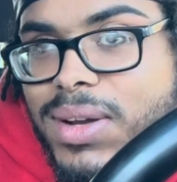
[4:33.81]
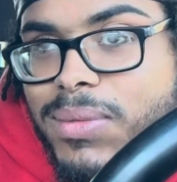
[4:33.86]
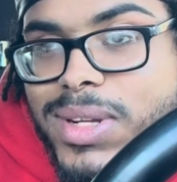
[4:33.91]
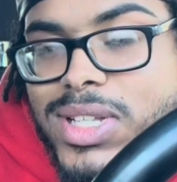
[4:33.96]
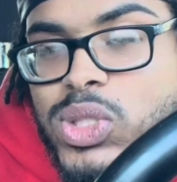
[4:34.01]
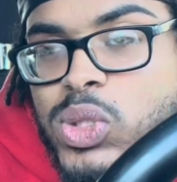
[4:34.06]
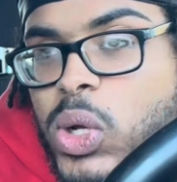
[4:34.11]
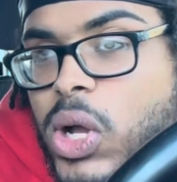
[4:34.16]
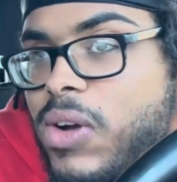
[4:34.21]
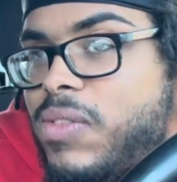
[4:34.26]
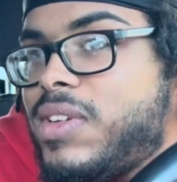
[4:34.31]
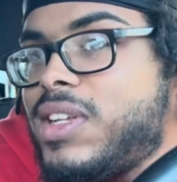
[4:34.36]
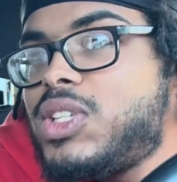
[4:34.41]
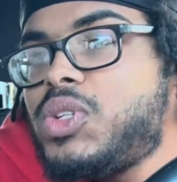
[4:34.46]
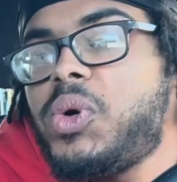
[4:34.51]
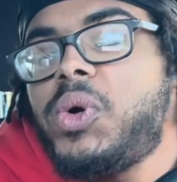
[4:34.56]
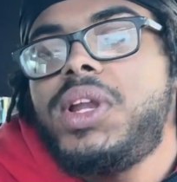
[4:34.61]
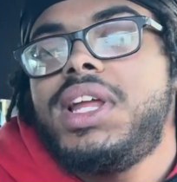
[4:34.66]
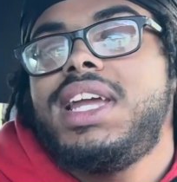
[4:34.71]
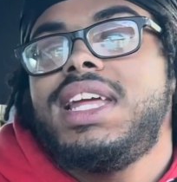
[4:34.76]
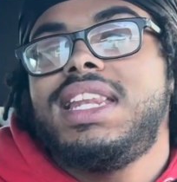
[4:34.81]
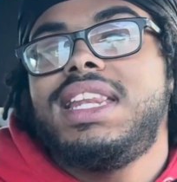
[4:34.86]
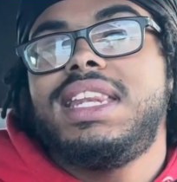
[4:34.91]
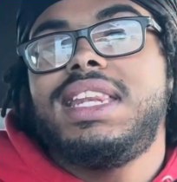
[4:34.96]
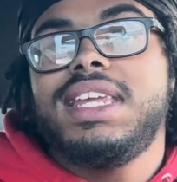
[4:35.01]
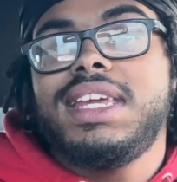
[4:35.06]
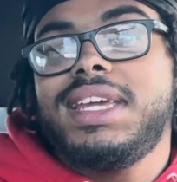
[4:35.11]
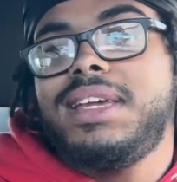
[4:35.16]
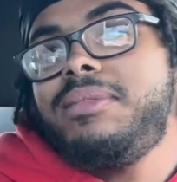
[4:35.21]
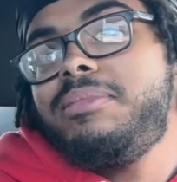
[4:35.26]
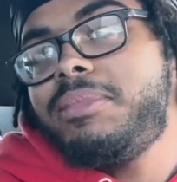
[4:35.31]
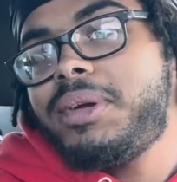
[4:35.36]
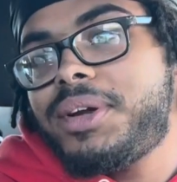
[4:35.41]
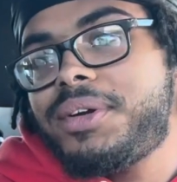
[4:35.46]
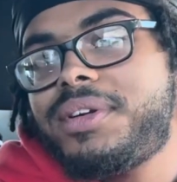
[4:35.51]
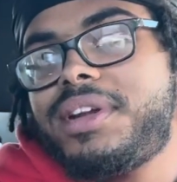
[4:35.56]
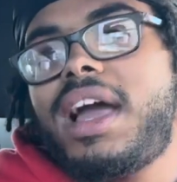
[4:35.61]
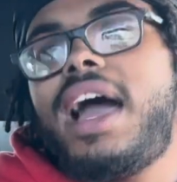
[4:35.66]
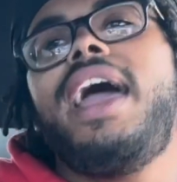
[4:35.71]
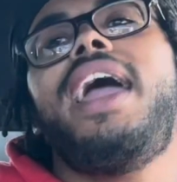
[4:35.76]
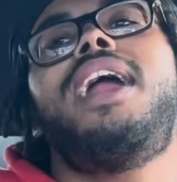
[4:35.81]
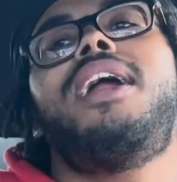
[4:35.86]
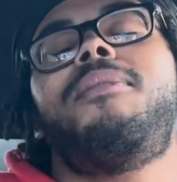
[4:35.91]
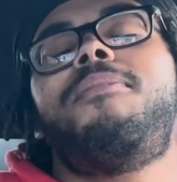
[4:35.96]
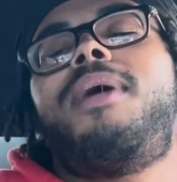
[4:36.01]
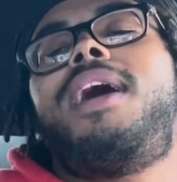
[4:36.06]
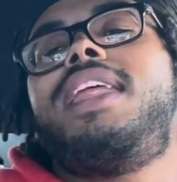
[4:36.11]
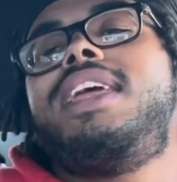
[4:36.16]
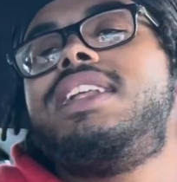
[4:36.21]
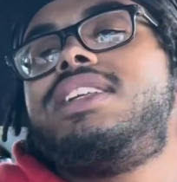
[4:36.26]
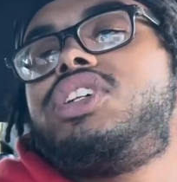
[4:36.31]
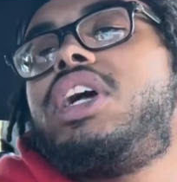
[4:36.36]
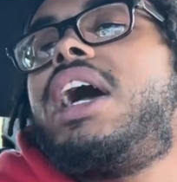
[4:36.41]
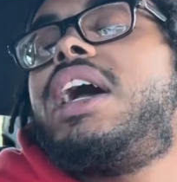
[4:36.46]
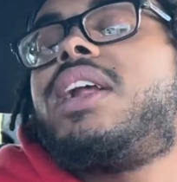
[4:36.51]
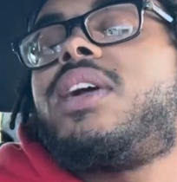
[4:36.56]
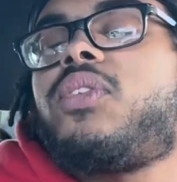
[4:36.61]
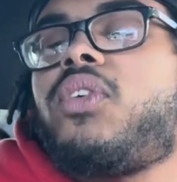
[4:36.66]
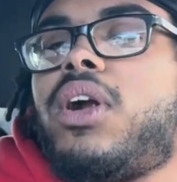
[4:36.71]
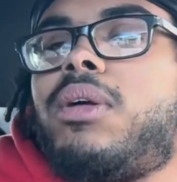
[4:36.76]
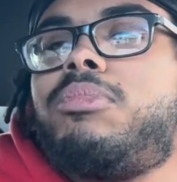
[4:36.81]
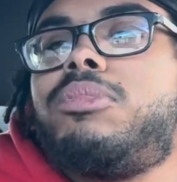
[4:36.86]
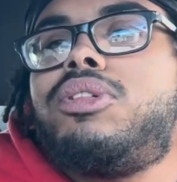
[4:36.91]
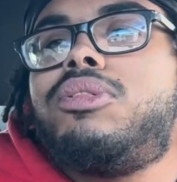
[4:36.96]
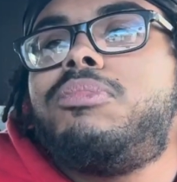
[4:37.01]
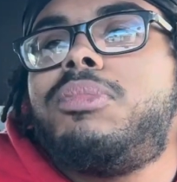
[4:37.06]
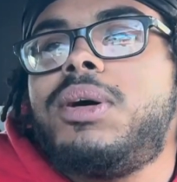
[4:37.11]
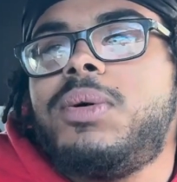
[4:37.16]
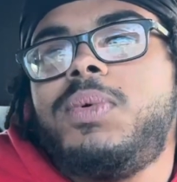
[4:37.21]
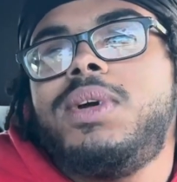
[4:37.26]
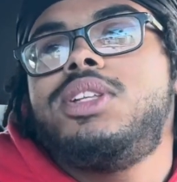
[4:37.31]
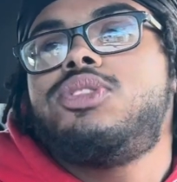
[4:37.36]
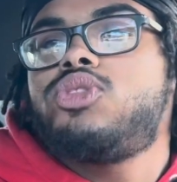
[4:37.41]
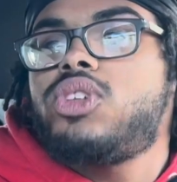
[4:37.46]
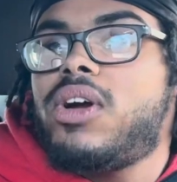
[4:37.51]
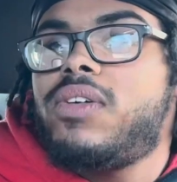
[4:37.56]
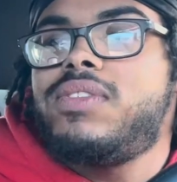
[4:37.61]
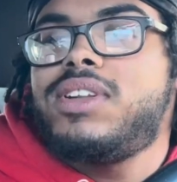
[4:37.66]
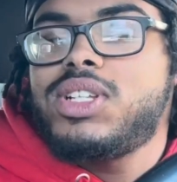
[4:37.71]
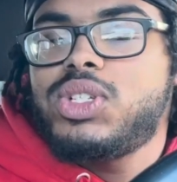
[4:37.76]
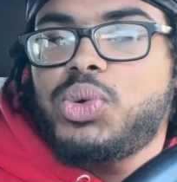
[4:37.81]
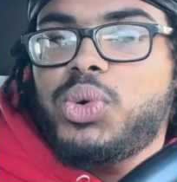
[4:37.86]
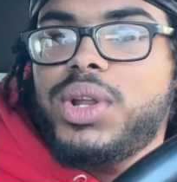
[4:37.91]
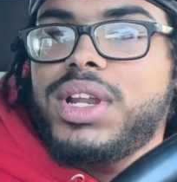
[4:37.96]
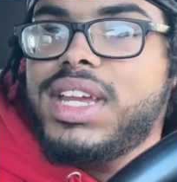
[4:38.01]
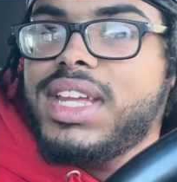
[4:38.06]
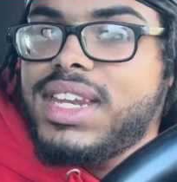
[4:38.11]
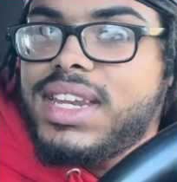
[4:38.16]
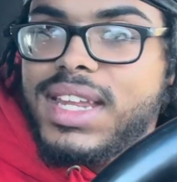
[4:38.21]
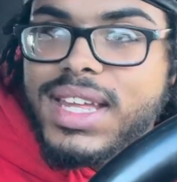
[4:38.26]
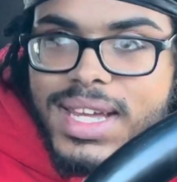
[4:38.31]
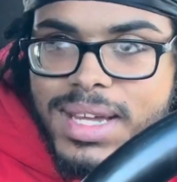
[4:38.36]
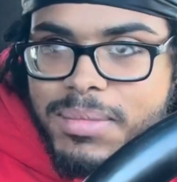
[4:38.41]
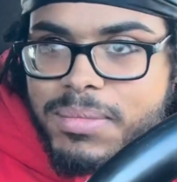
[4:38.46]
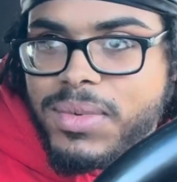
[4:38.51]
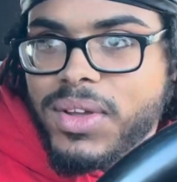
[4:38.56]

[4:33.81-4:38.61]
We 12 to 20 deep, bro. Not everybody trying to rumble, but we 12 to 20 deep.